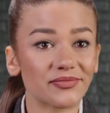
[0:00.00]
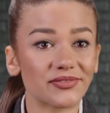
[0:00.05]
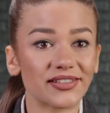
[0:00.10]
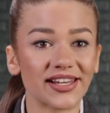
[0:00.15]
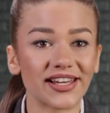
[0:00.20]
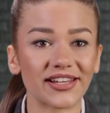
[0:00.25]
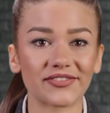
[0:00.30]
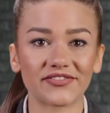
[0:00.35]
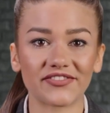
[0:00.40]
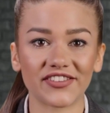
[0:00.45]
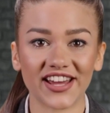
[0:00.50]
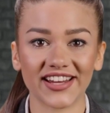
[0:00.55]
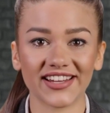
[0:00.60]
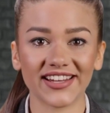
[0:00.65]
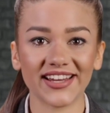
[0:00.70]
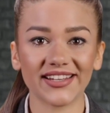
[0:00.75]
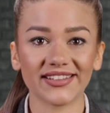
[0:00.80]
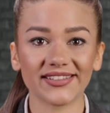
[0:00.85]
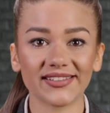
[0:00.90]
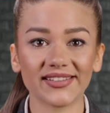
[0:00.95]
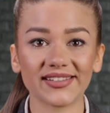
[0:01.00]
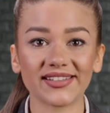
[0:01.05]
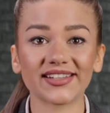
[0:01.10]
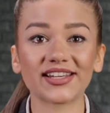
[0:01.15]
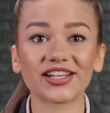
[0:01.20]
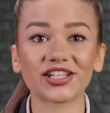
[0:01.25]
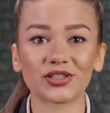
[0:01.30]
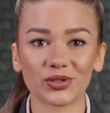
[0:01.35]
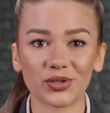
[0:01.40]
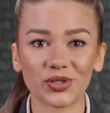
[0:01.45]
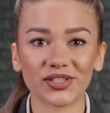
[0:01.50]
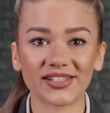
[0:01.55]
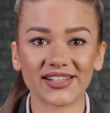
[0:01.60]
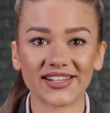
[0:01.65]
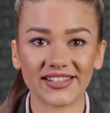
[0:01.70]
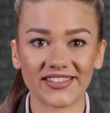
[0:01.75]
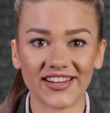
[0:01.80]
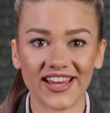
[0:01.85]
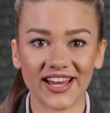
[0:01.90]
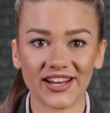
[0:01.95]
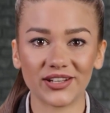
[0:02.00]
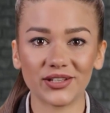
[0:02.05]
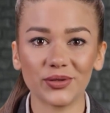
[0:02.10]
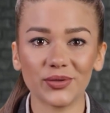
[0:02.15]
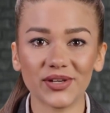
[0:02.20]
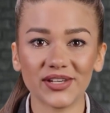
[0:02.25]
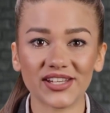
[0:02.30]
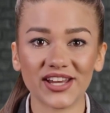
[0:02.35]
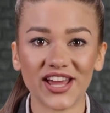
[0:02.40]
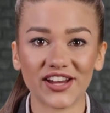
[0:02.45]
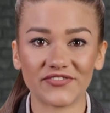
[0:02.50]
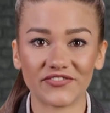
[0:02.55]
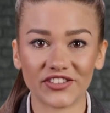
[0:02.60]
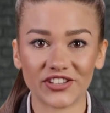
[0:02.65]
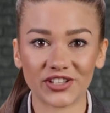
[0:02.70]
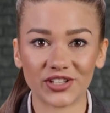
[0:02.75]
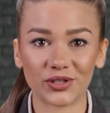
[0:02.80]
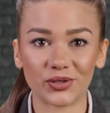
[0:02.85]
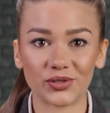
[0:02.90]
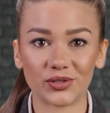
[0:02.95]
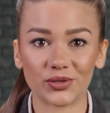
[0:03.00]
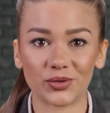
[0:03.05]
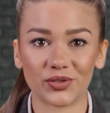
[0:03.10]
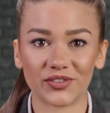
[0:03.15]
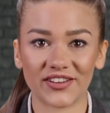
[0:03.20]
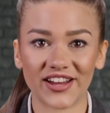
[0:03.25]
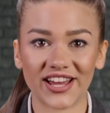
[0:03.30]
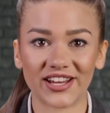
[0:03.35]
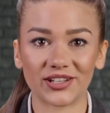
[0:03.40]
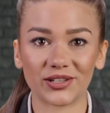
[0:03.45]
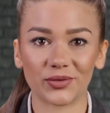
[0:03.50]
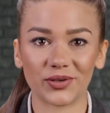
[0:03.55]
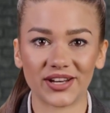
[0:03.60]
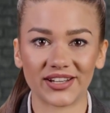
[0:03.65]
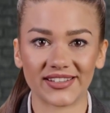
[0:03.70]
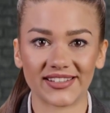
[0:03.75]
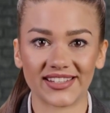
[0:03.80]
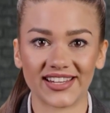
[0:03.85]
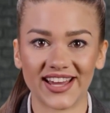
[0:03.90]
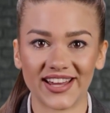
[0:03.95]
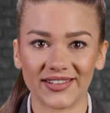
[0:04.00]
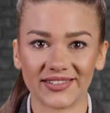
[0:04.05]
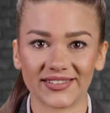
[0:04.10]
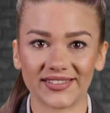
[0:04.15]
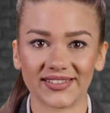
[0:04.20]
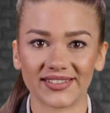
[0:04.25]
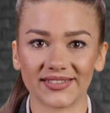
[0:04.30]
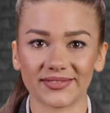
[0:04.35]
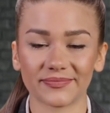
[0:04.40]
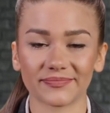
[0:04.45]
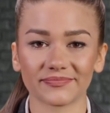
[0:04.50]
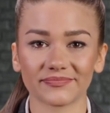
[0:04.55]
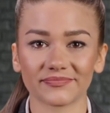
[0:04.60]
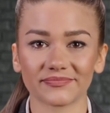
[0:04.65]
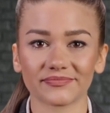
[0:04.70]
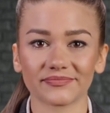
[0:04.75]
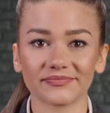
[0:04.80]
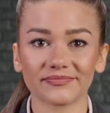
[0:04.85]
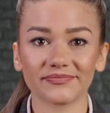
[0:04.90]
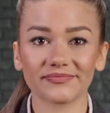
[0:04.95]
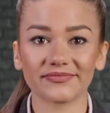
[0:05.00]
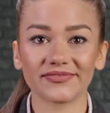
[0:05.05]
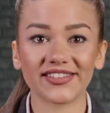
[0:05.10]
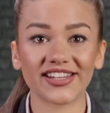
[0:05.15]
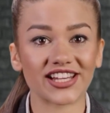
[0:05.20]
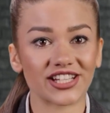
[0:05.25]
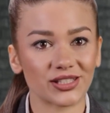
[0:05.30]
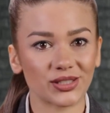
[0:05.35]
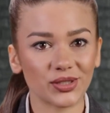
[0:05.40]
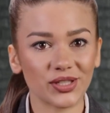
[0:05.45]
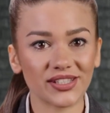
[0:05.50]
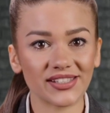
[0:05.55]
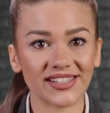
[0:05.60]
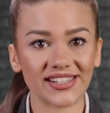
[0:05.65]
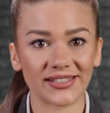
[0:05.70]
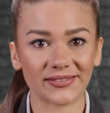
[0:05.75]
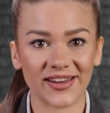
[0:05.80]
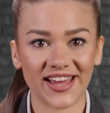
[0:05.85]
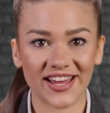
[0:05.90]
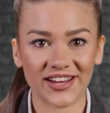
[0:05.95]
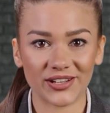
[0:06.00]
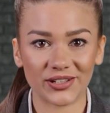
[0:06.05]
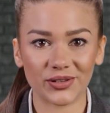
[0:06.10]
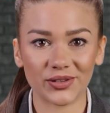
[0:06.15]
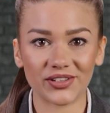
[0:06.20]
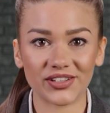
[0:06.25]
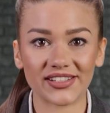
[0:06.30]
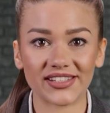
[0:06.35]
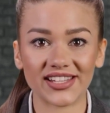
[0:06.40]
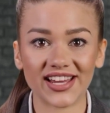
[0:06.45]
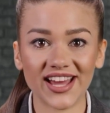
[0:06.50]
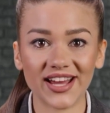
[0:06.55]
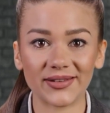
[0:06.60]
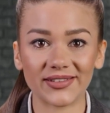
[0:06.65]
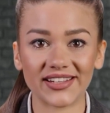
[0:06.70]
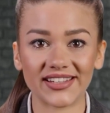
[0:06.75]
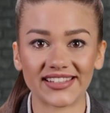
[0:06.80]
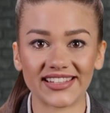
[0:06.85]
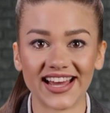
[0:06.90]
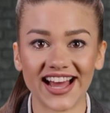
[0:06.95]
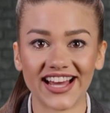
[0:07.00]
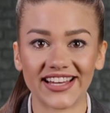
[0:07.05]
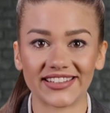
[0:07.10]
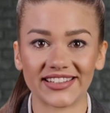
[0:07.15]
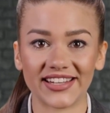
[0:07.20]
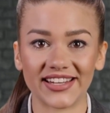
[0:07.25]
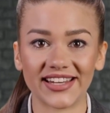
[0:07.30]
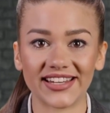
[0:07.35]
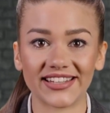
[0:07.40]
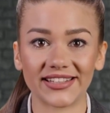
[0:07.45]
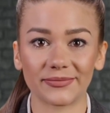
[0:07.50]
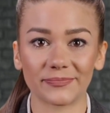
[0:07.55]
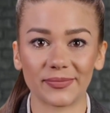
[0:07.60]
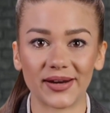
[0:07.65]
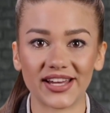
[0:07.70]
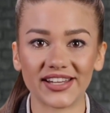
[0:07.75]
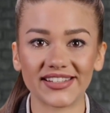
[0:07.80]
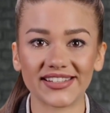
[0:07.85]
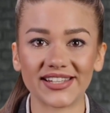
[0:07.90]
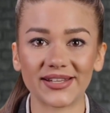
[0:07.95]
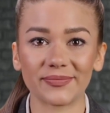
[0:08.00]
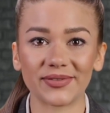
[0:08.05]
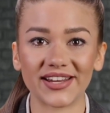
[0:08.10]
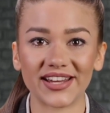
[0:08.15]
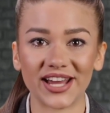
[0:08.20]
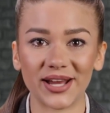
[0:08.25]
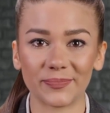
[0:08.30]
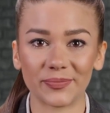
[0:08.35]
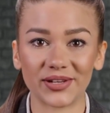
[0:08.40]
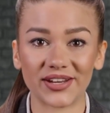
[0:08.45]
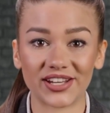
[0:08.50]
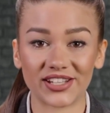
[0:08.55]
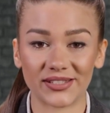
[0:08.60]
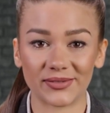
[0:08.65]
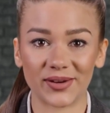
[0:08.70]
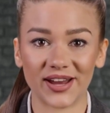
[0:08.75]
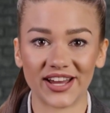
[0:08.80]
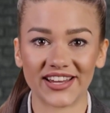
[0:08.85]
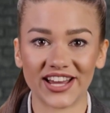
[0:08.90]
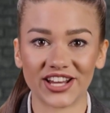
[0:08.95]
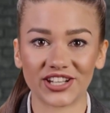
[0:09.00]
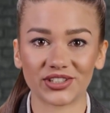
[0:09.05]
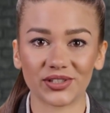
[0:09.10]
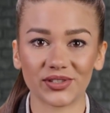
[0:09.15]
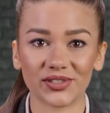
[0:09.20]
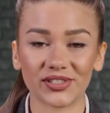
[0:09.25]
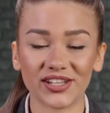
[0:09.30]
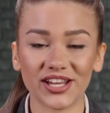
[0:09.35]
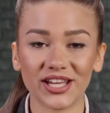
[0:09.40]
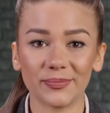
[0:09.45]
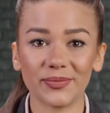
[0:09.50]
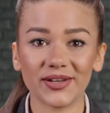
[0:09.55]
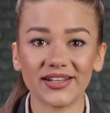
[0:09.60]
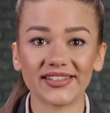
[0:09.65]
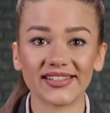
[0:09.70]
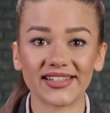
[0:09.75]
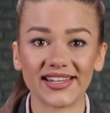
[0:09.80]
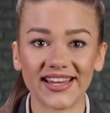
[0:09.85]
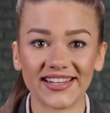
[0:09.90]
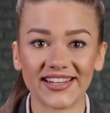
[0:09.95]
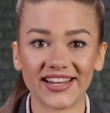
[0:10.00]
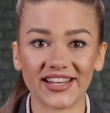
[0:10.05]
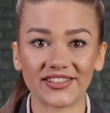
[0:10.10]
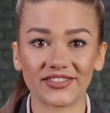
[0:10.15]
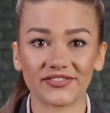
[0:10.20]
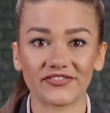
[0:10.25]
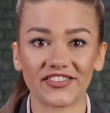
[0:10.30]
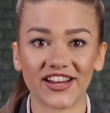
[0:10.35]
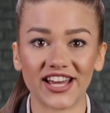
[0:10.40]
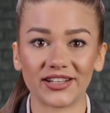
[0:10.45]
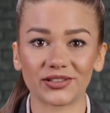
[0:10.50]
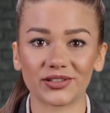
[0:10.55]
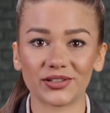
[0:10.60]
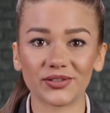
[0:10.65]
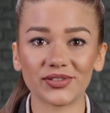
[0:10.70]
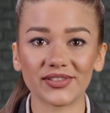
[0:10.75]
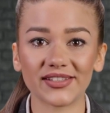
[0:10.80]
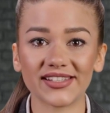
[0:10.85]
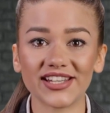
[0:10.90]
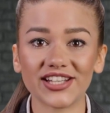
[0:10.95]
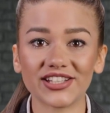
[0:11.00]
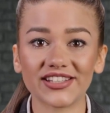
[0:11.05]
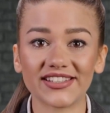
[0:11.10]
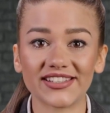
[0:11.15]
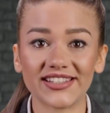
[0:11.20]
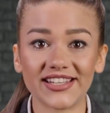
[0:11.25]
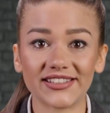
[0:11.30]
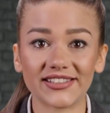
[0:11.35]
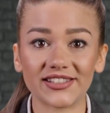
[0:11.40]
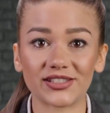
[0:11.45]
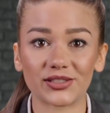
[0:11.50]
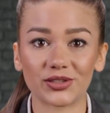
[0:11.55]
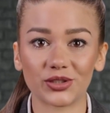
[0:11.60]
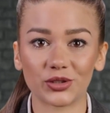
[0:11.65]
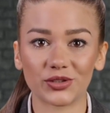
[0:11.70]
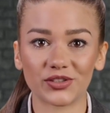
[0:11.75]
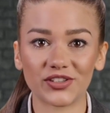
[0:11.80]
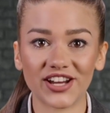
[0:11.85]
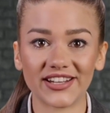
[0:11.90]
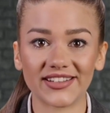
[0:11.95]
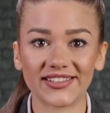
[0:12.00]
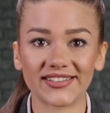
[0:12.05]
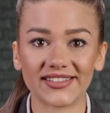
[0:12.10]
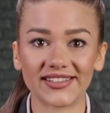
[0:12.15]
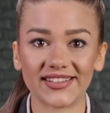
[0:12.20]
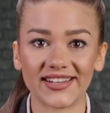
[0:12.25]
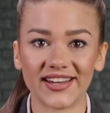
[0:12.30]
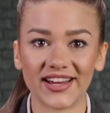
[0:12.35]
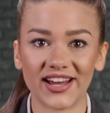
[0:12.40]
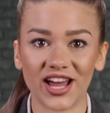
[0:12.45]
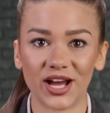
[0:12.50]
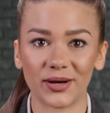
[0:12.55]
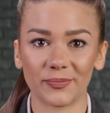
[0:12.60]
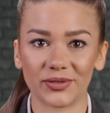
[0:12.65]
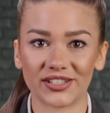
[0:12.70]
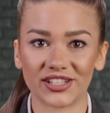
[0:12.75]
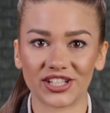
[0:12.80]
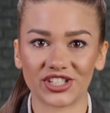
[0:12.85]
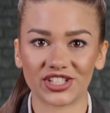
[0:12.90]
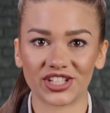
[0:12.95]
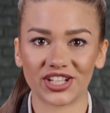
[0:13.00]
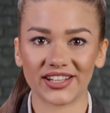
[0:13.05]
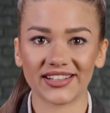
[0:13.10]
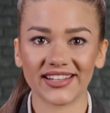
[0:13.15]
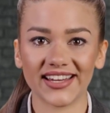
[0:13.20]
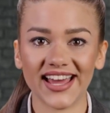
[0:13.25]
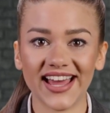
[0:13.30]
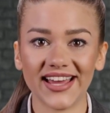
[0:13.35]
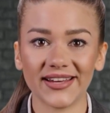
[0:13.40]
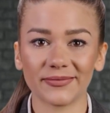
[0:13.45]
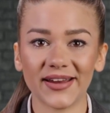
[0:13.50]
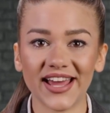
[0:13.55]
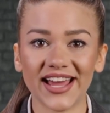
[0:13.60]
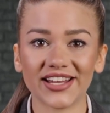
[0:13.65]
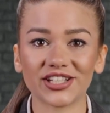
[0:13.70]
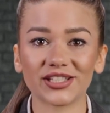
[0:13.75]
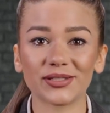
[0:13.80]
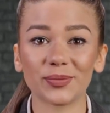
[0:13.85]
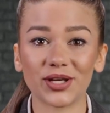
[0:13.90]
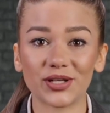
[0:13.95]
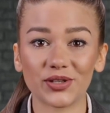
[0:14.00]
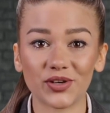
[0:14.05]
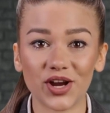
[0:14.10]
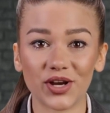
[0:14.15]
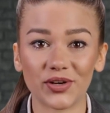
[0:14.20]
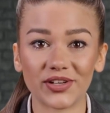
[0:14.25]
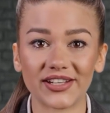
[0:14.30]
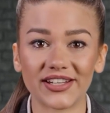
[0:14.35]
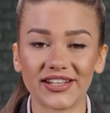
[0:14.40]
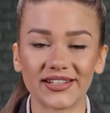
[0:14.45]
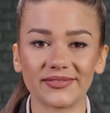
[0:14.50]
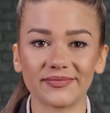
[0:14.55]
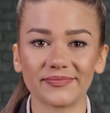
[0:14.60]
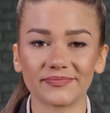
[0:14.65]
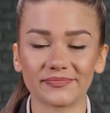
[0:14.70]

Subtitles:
In finance, intrinsic value is often used to evaluate stocks. The intrinsic value of a stock is calculated based on the company's financial statements and other factors such as industry trends, competition, and management quality.